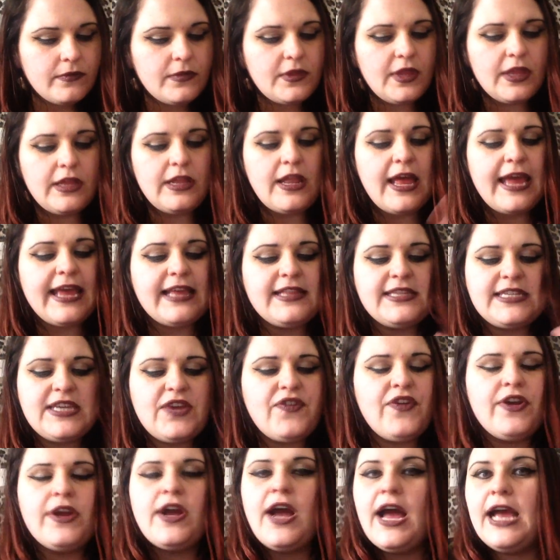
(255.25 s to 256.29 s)
Like
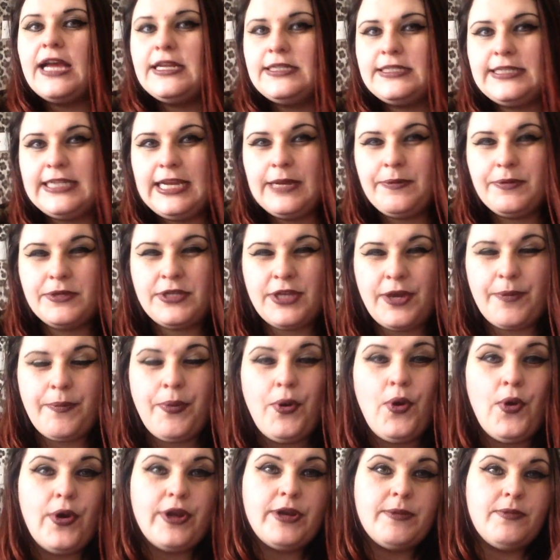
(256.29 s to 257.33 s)
different kinds of sleep is so
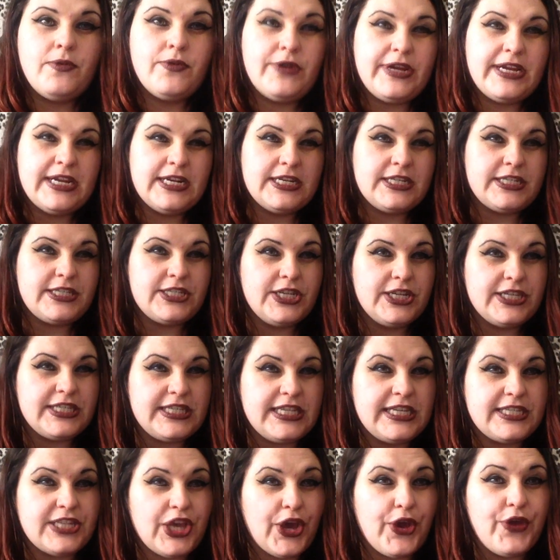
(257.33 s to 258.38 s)
important. I'm already going to discuss
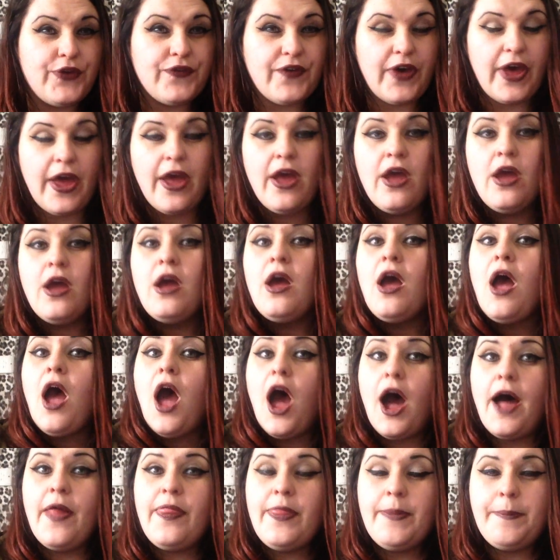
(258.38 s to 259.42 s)
this over
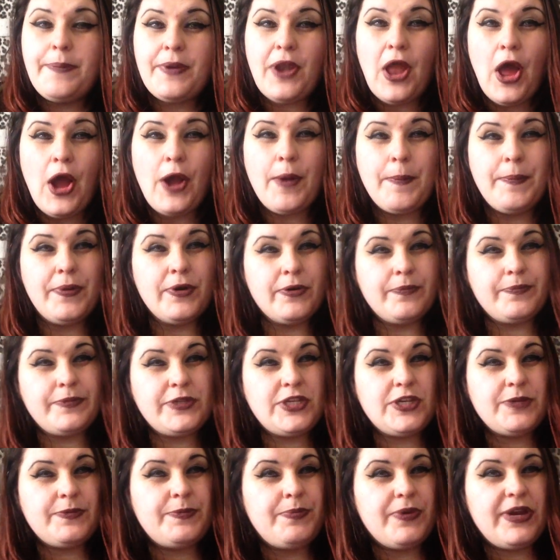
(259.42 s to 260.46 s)
on the blog, but
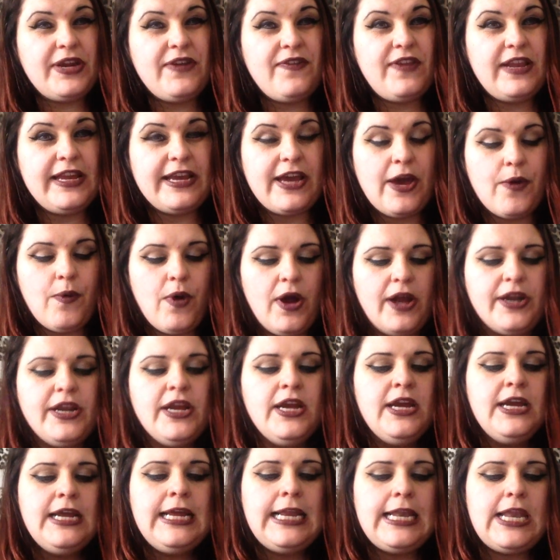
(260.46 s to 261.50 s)
to briefly go on,
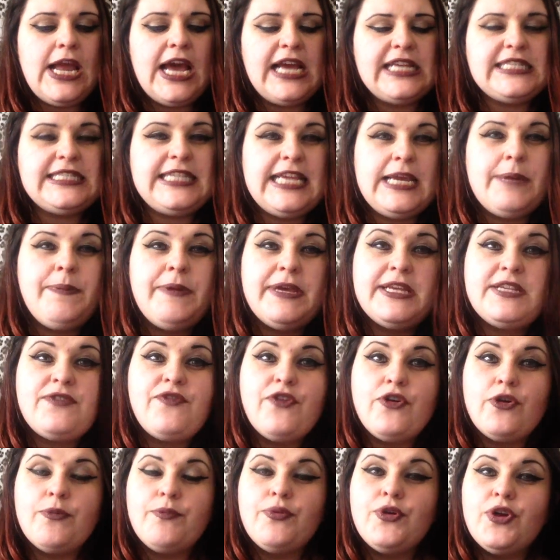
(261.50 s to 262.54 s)
light sleep is
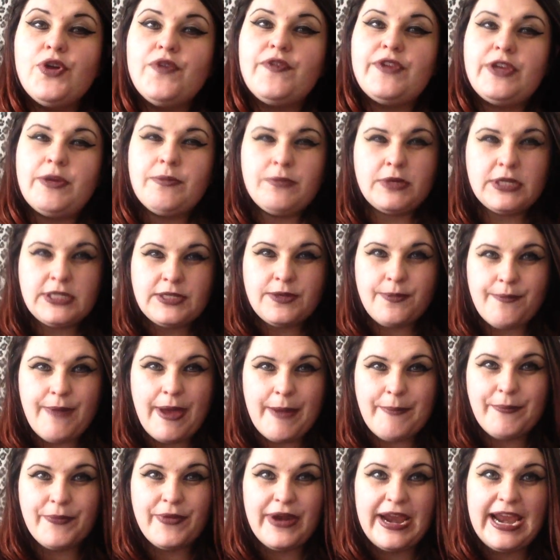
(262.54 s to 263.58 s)
for improving your muscle
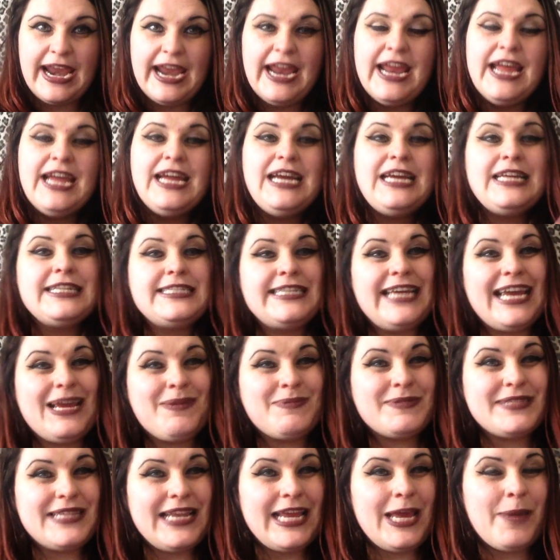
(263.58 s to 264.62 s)
memory. Deep
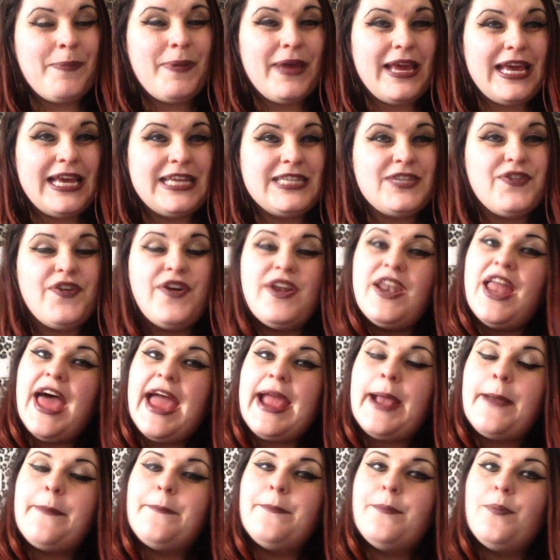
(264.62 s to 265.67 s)
sleep is for
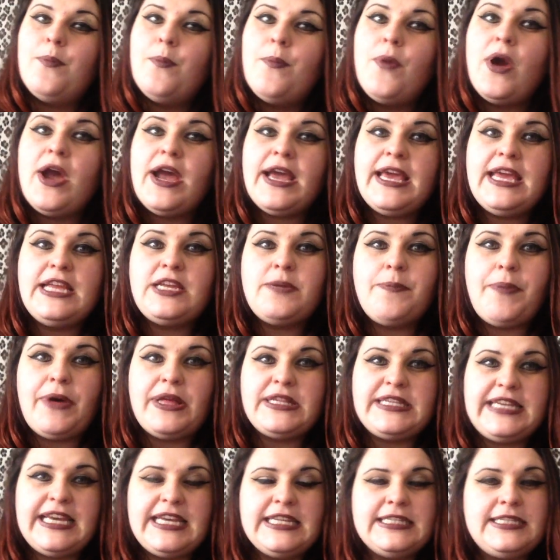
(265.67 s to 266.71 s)
like working your
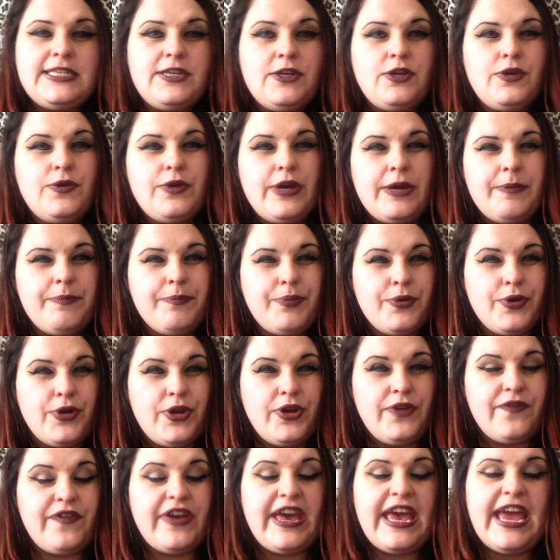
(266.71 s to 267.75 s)
body into
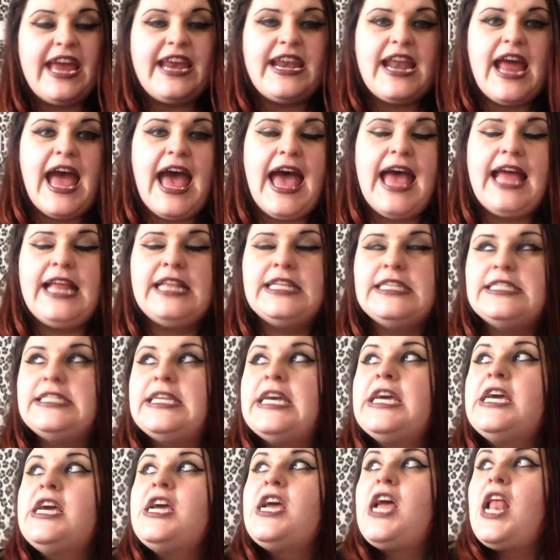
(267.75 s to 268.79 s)
improving and
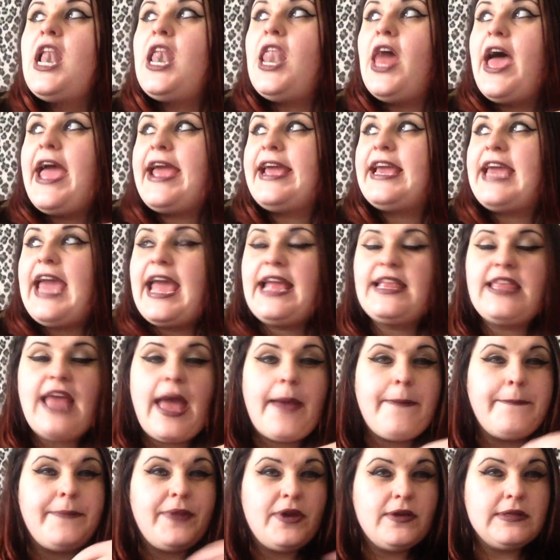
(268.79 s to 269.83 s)
like getting that
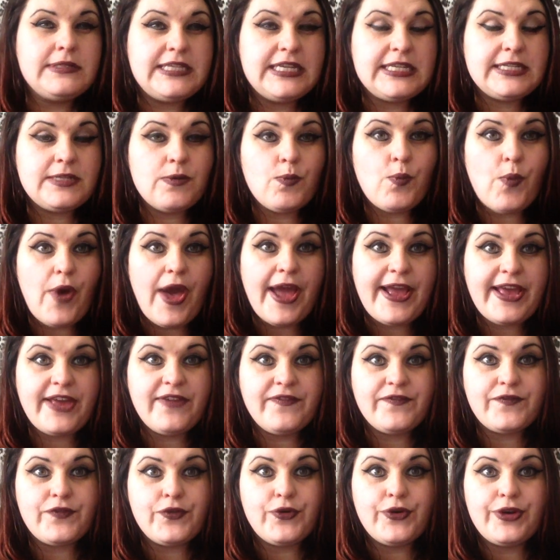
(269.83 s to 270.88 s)
immune system working
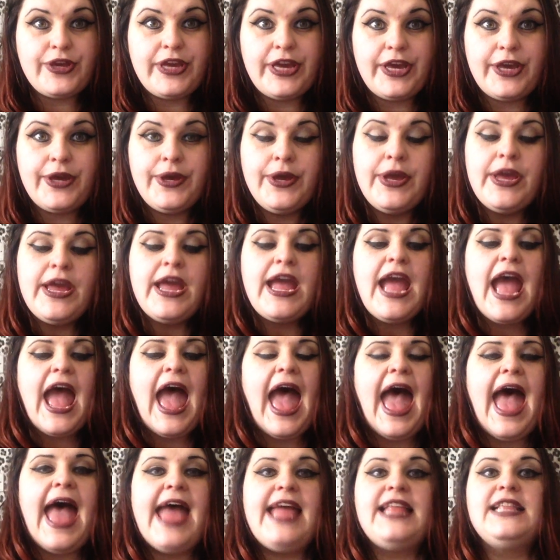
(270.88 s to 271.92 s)
for you.
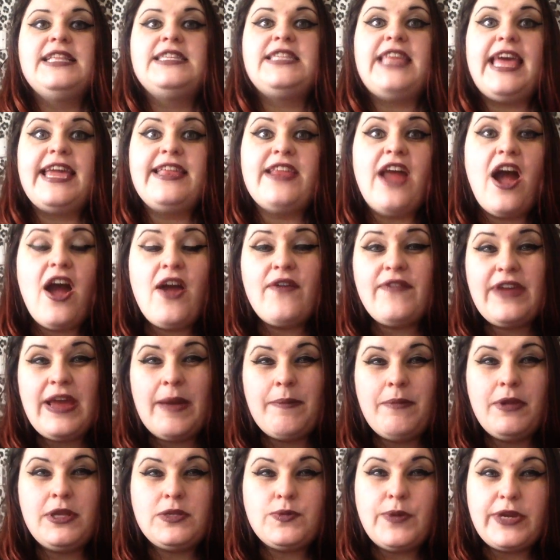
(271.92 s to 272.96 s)
And then
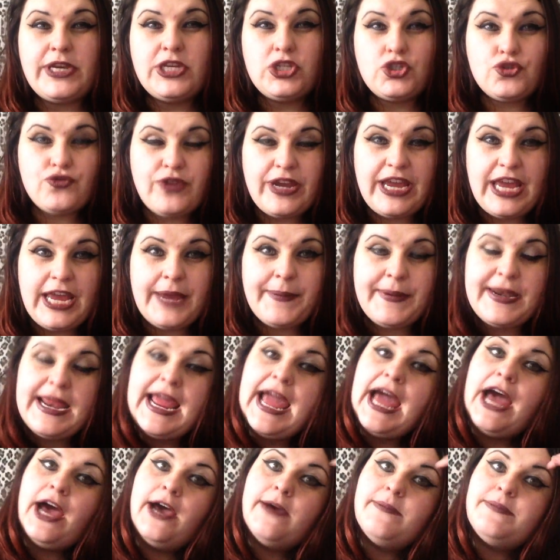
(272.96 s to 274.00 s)
REM is where you dream, and it
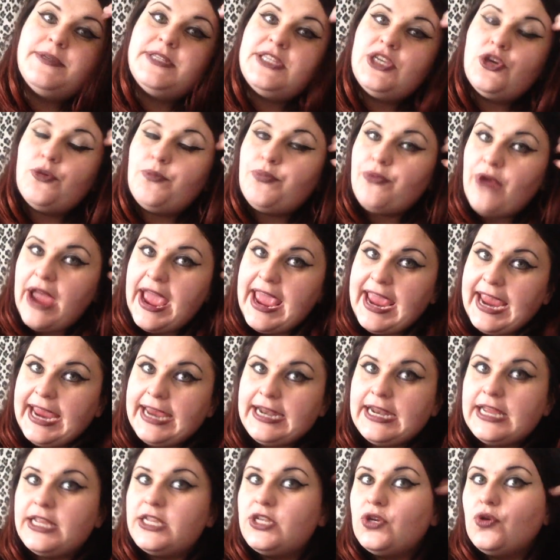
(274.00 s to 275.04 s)
helps your
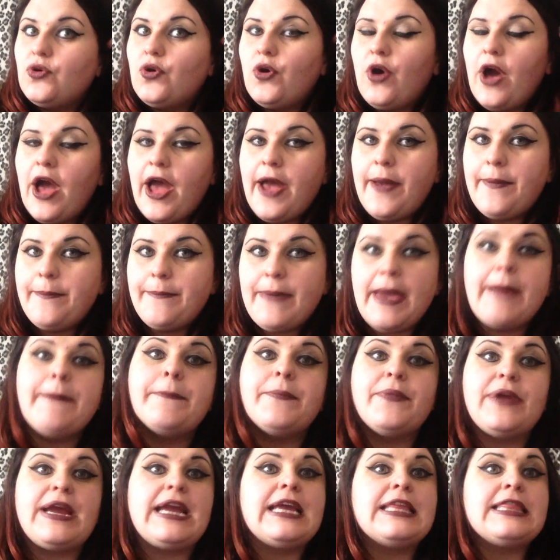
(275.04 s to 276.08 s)
brain and your
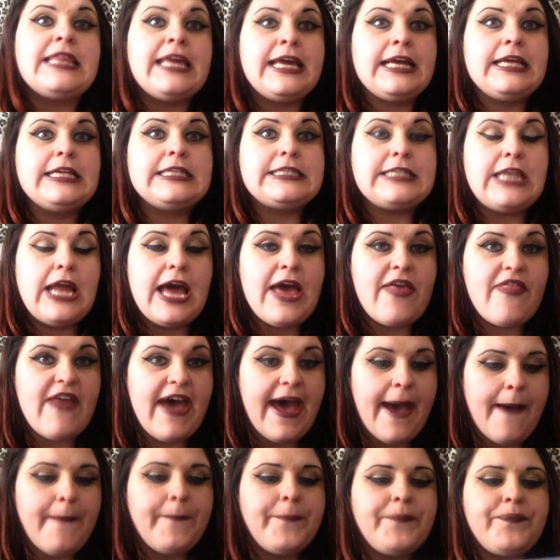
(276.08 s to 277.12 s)
memory and things like
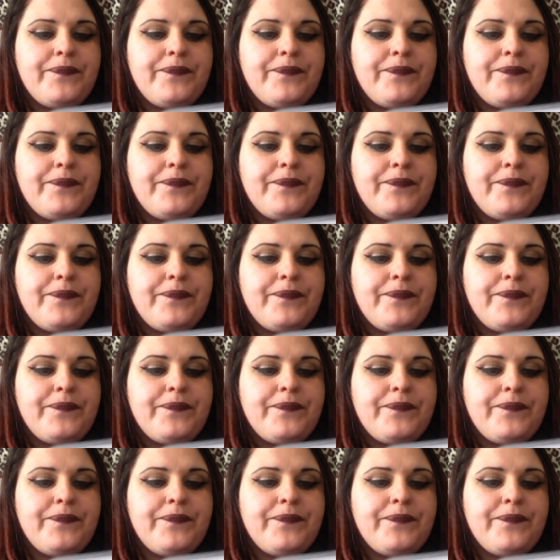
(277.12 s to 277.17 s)
that.